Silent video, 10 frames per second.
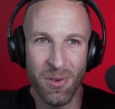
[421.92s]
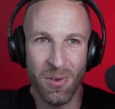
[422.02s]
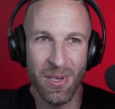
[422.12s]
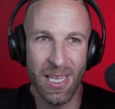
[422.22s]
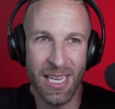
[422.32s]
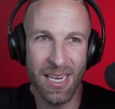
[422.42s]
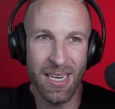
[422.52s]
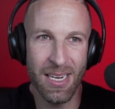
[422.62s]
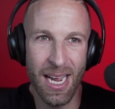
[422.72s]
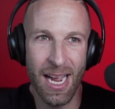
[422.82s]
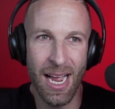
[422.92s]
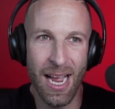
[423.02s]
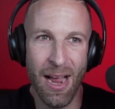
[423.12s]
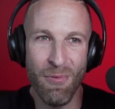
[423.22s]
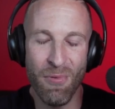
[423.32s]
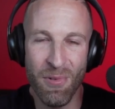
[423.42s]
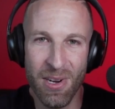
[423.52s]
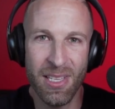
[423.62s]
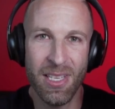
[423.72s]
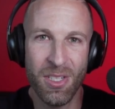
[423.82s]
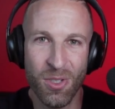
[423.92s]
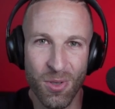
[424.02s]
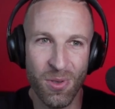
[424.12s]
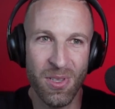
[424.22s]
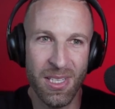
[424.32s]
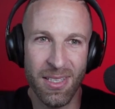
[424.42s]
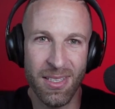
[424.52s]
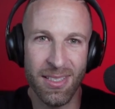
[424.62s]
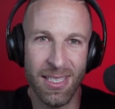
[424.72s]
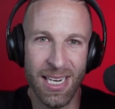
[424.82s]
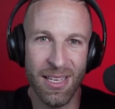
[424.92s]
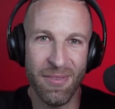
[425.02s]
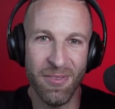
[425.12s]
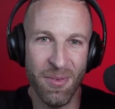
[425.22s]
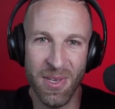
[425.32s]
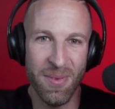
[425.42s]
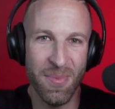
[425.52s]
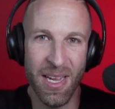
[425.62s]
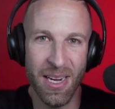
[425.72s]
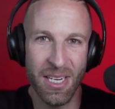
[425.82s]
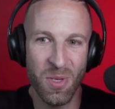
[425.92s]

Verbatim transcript: through it, and I really, truly did it for me, man.